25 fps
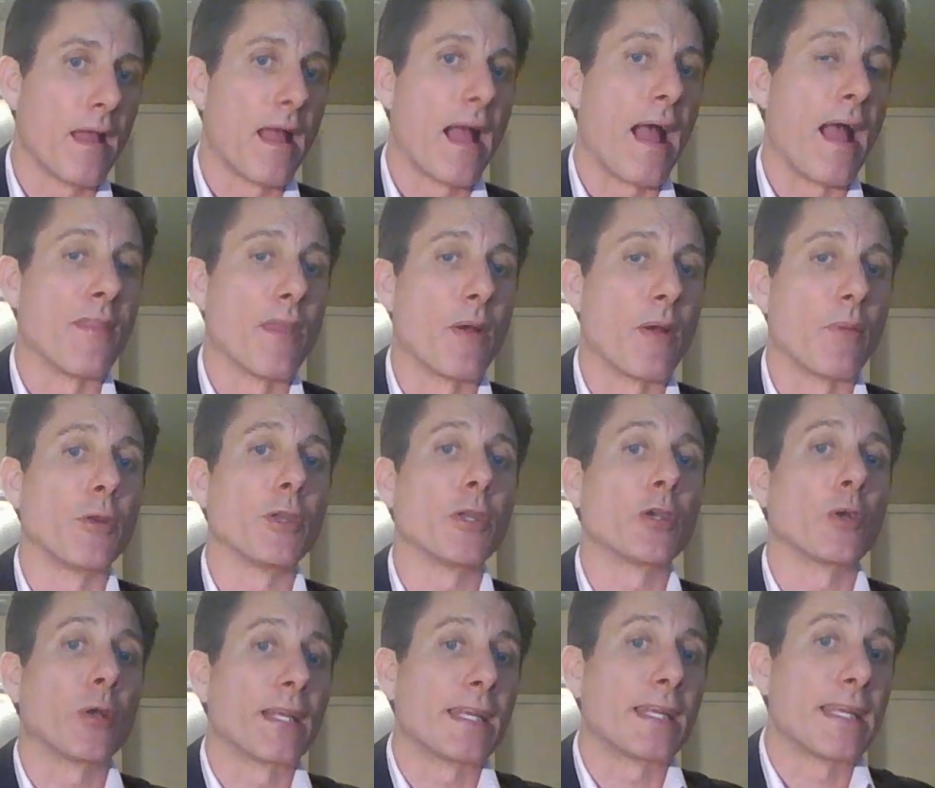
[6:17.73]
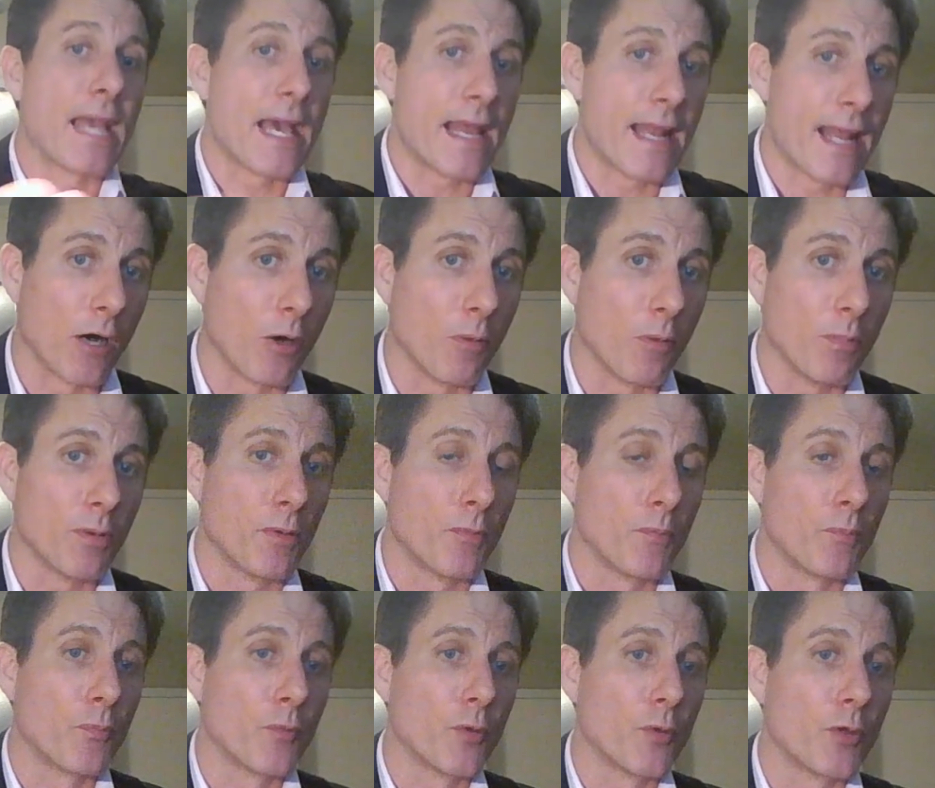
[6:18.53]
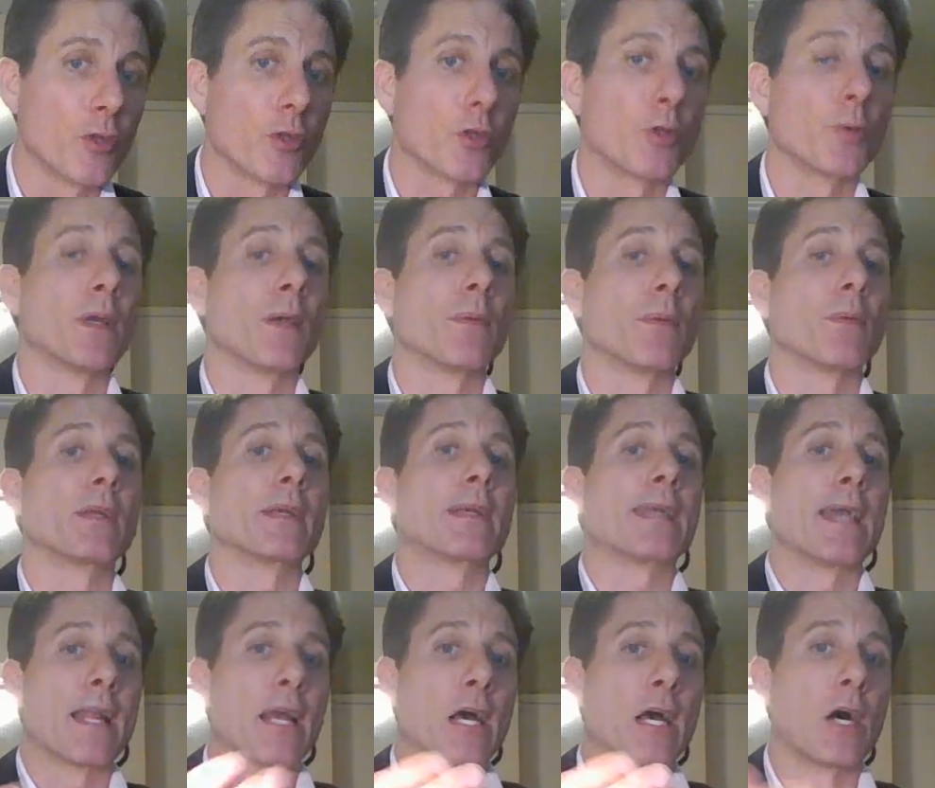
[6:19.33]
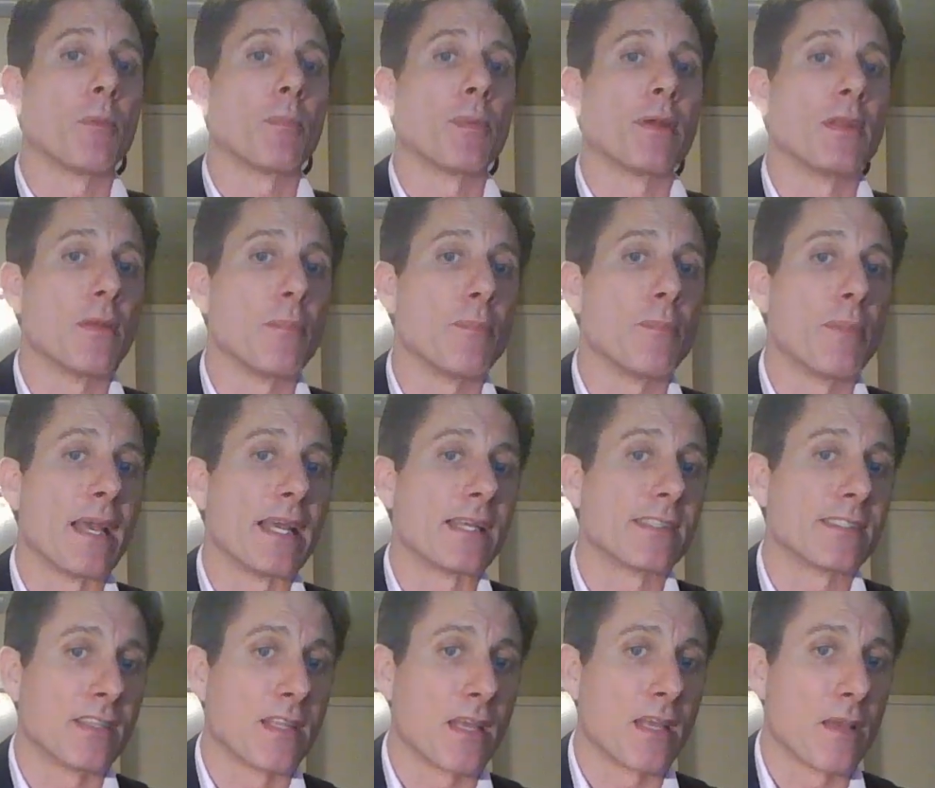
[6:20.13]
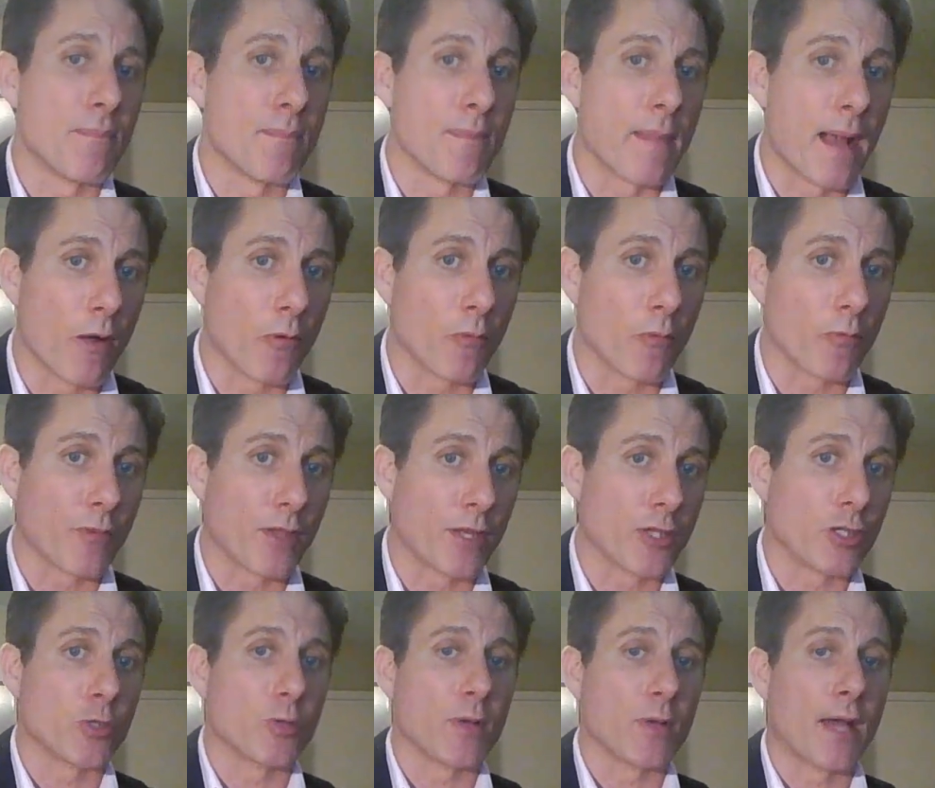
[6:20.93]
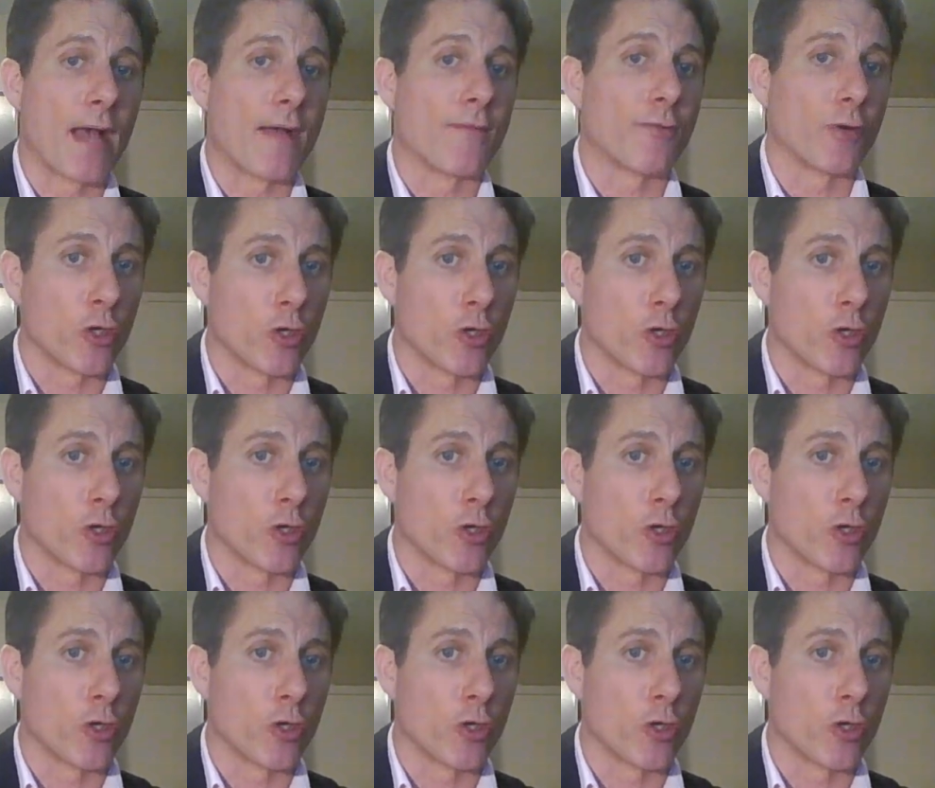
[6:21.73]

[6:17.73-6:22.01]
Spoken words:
And then when you go to get help, you'll be able to get help in the amount that you have